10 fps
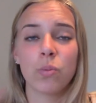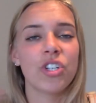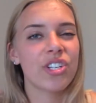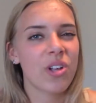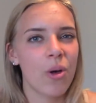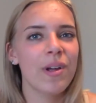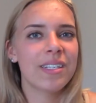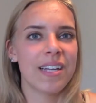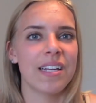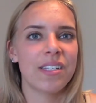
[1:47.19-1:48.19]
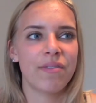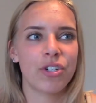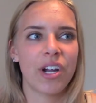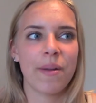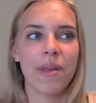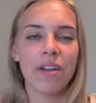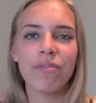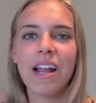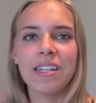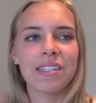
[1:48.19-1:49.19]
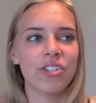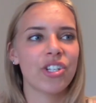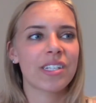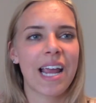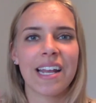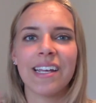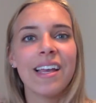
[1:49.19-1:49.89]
which is always nice if you're trying to make friends and just kind of